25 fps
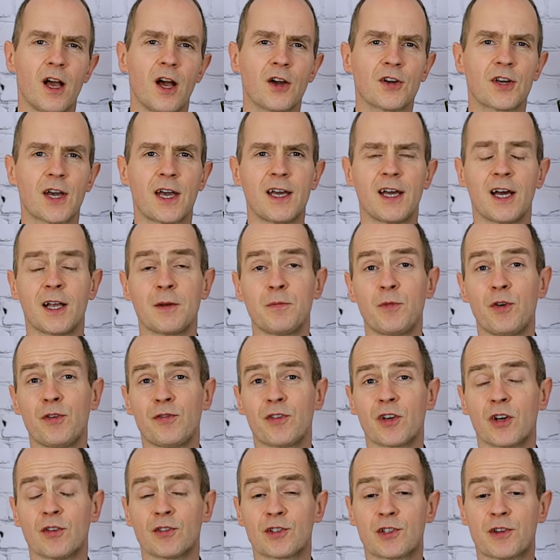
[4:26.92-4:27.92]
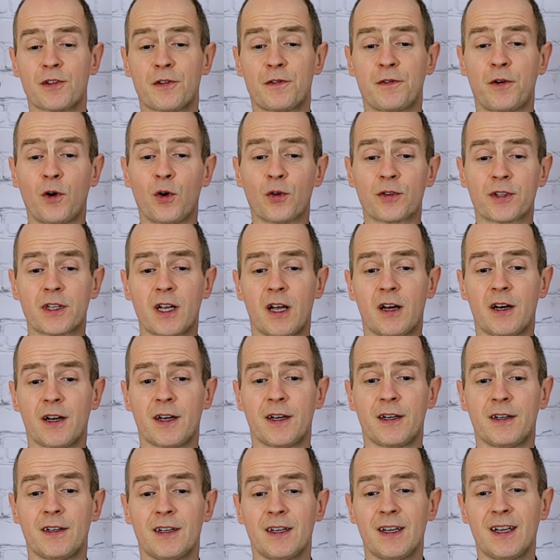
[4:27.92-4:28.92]
Okay, and moving on to the fourth
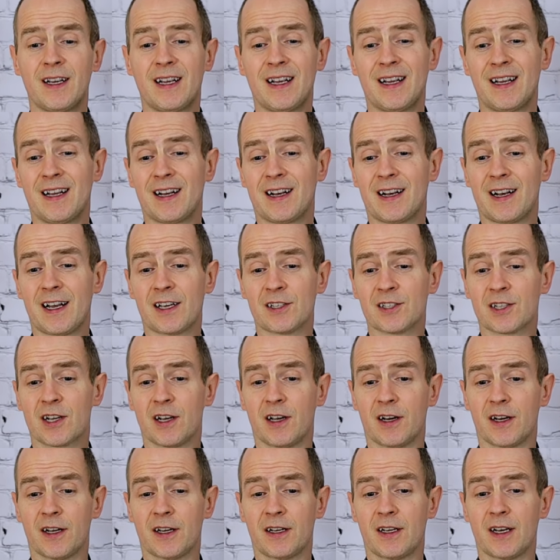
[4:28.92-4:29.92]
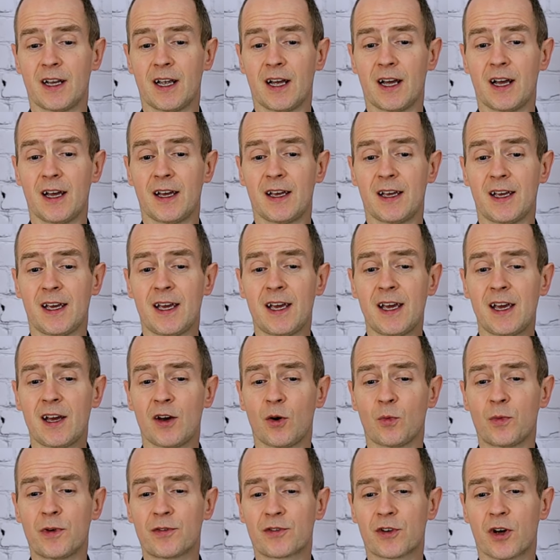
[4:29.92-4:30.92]
line, last line.
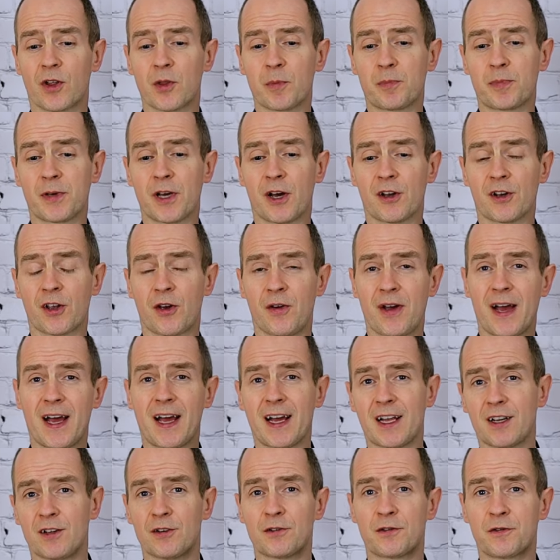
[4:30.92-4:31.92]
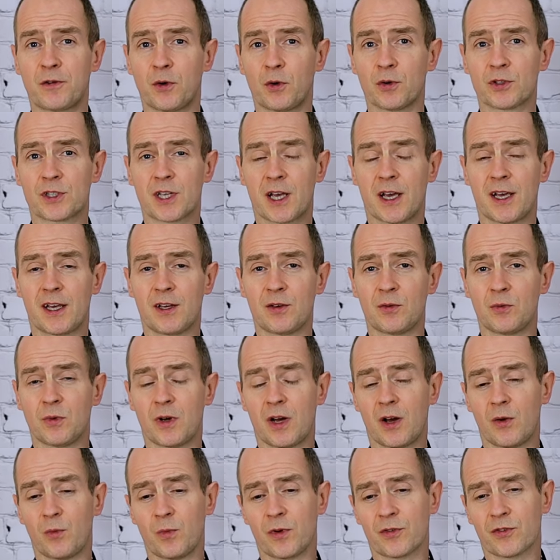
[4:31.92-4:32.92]
Here we've got the piano and forte,
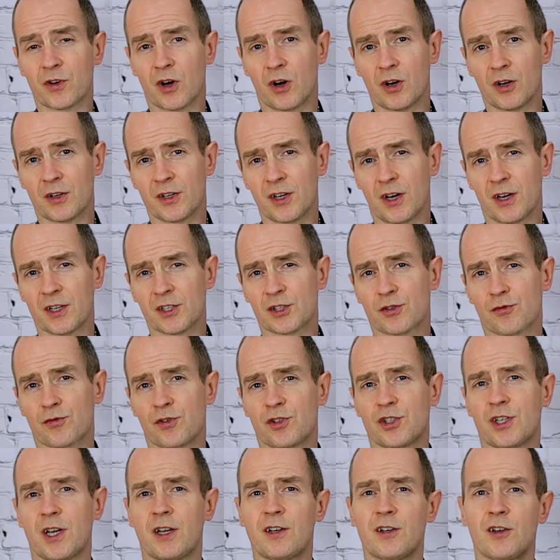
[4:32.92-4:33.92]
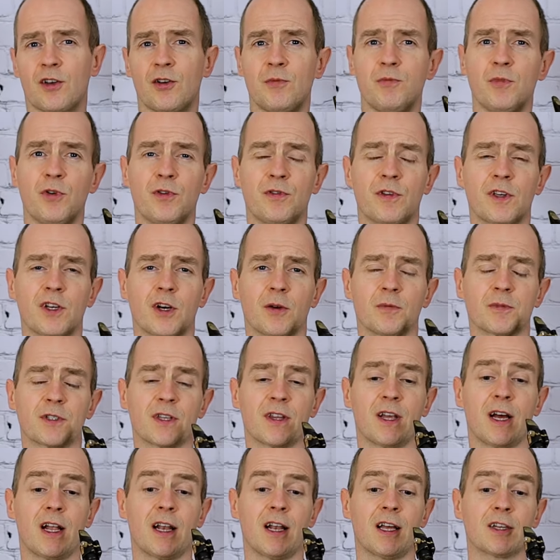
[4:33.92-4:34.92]
and we've got a nice crescendo moving up
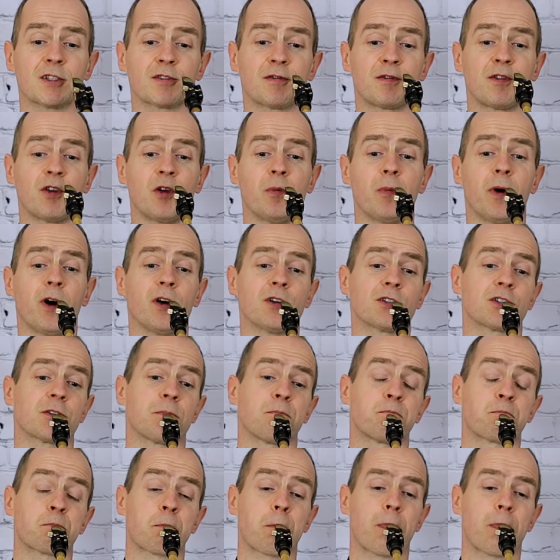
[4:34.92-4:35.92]
to that last few bars.